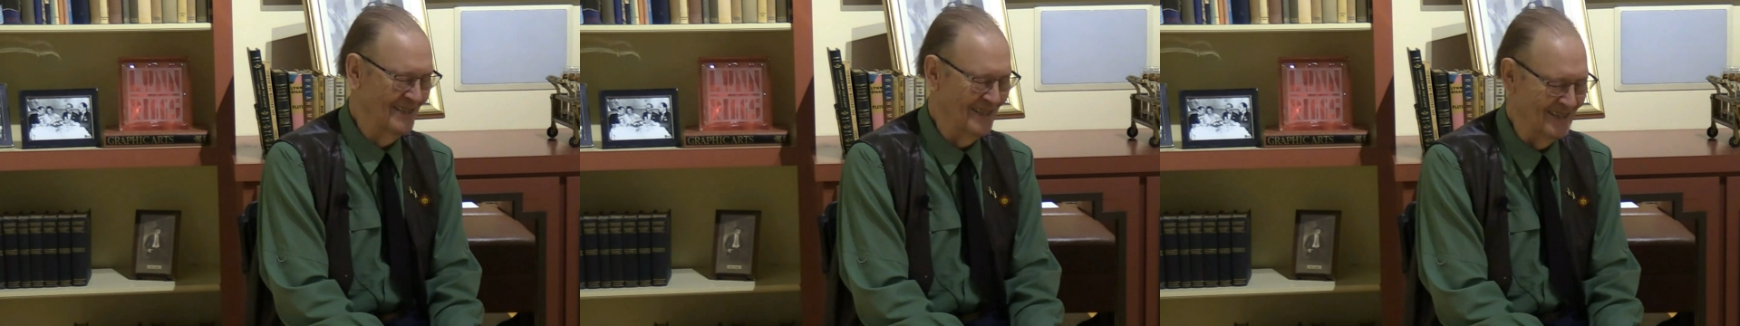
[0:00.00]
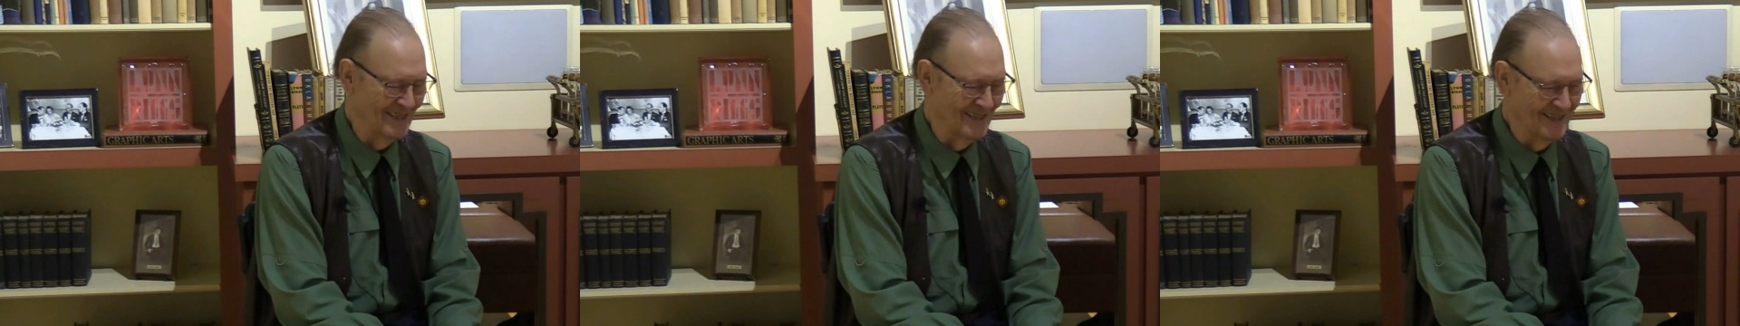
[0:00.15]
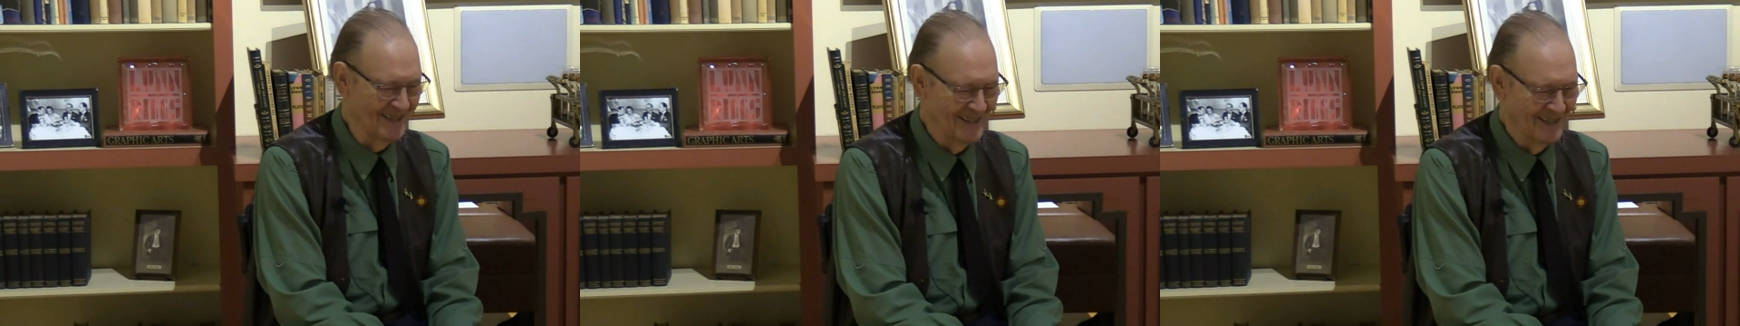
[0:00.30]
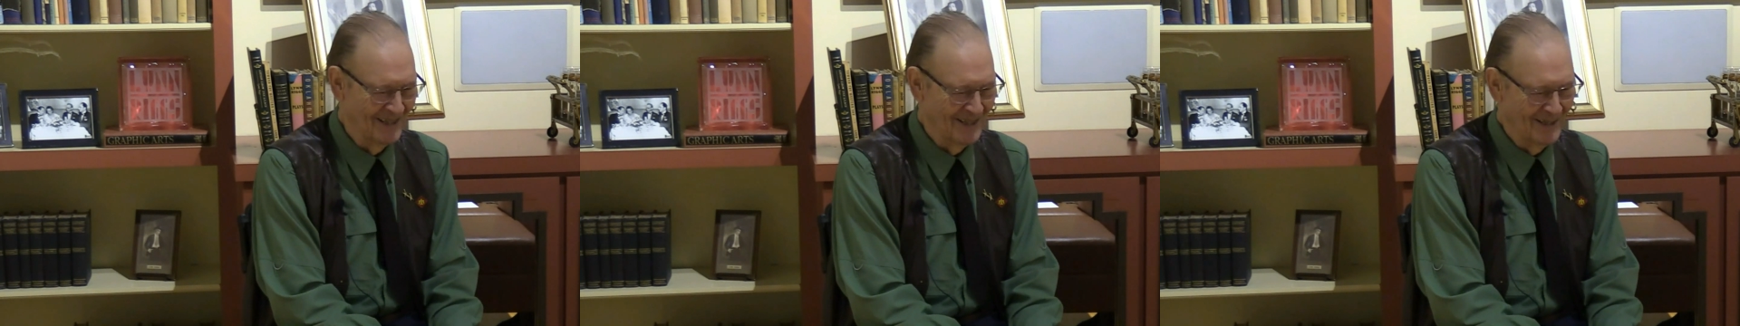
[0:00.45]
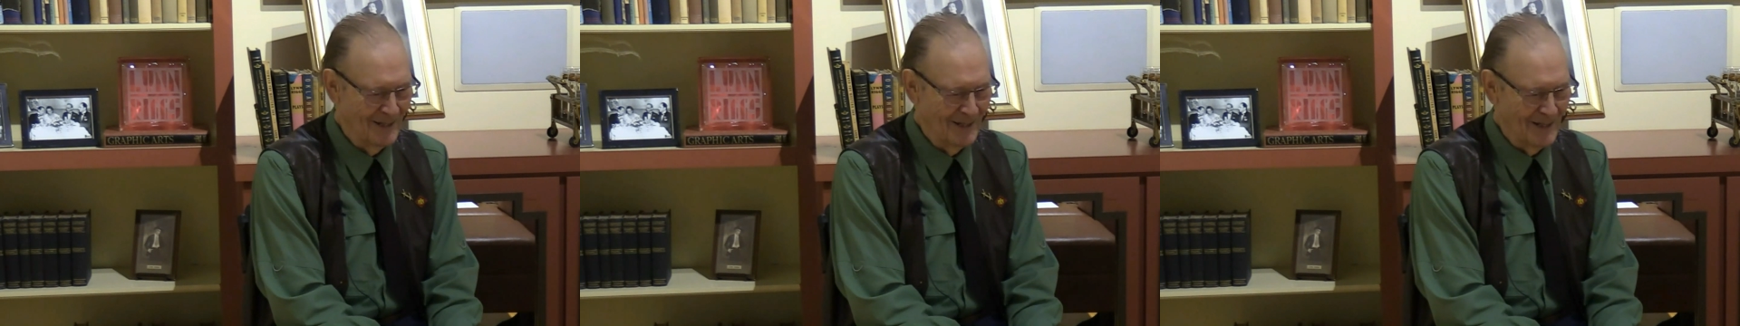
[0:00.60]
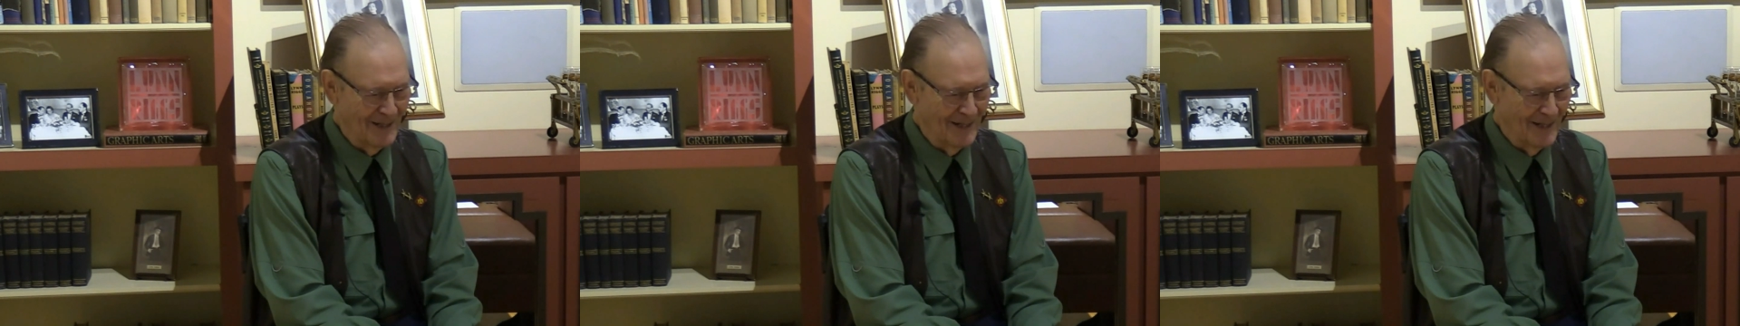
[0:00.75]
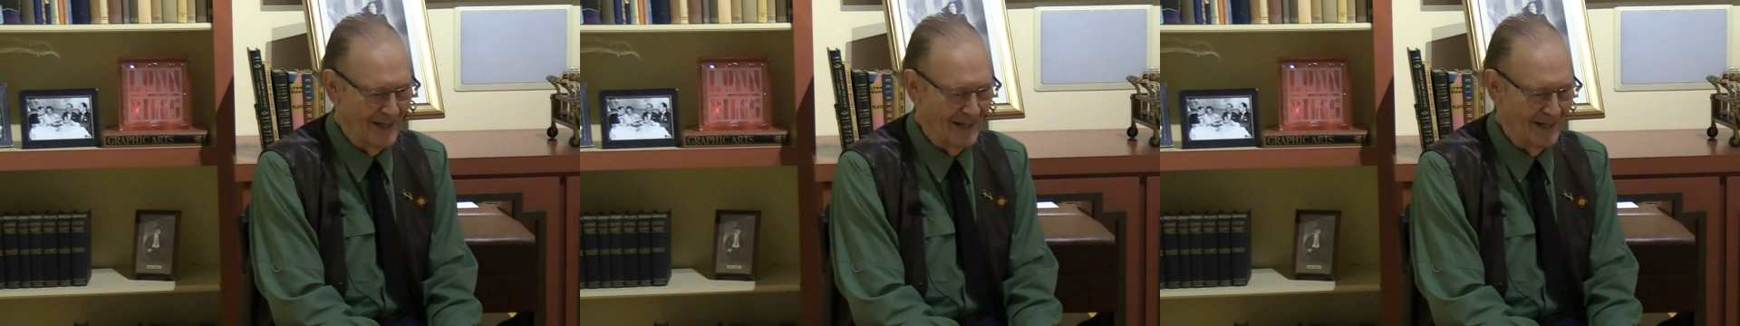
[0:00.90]

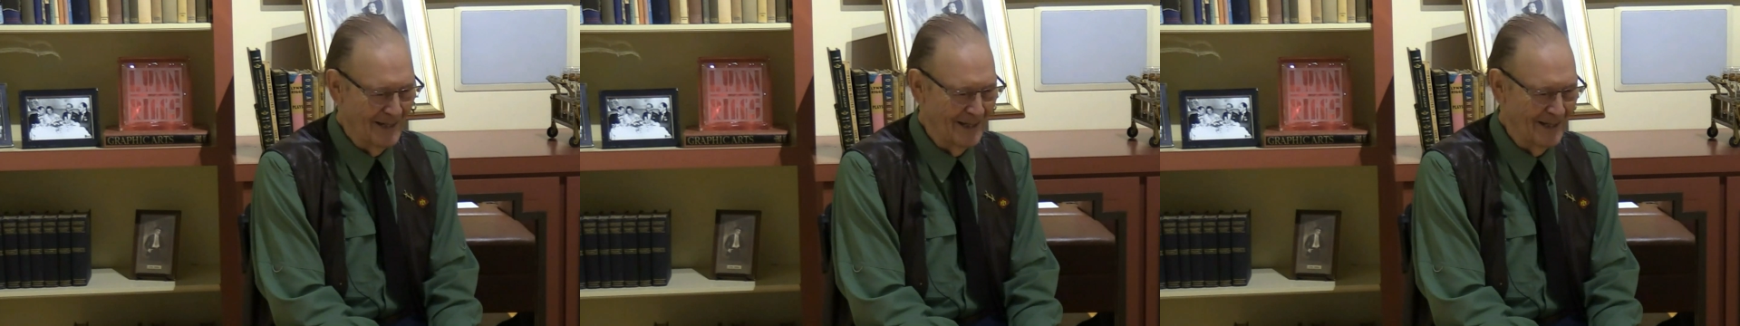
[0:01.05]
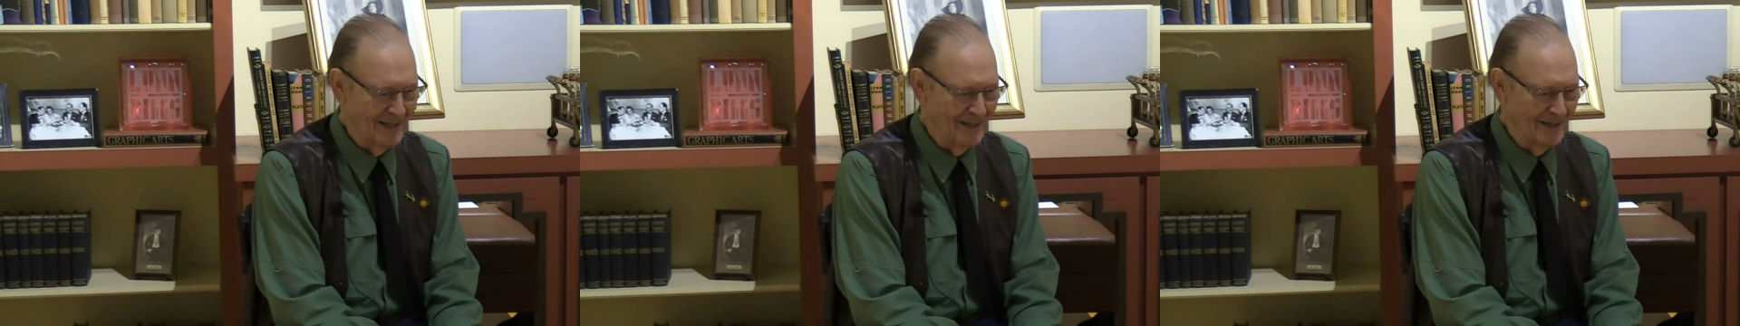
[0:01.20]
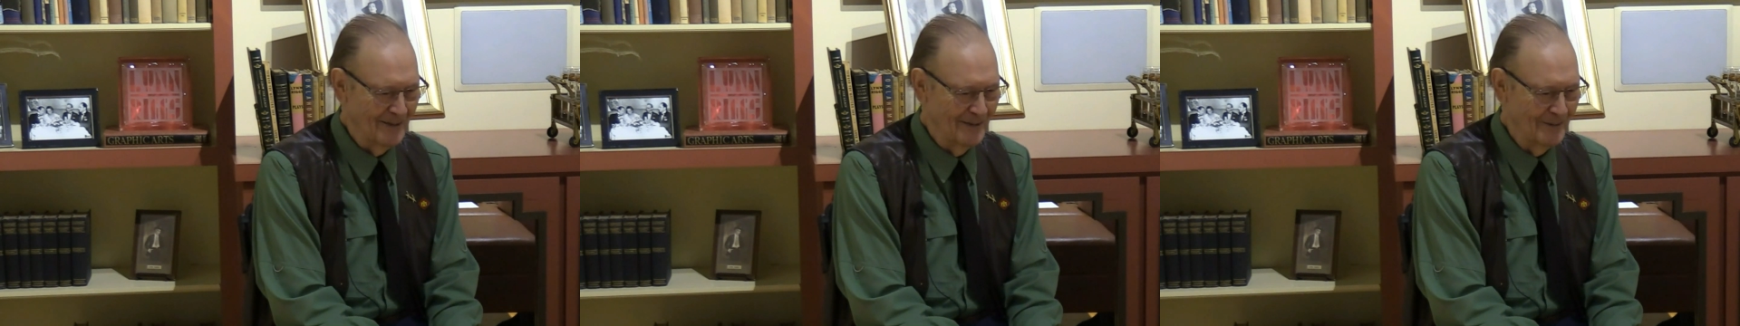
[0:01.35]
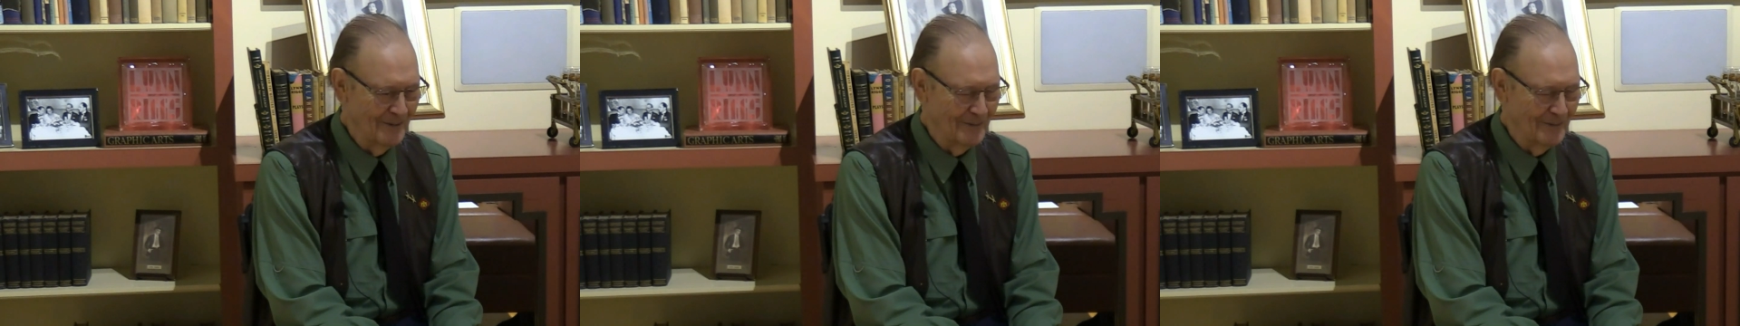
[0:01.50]
uh,